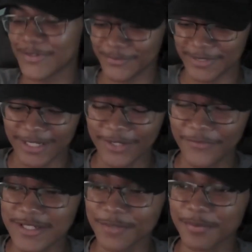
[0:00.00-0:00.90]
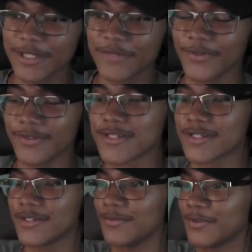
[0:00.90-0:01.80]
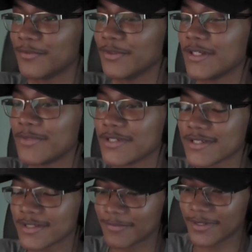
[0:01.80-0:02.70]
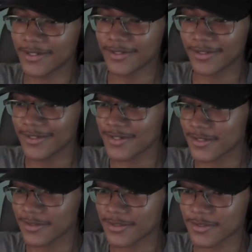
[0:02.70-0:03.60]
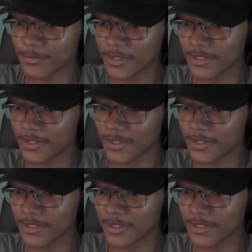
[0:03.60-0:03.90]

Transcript: when elephants are playful, it's cute, but when them niggas get mad, they start swinging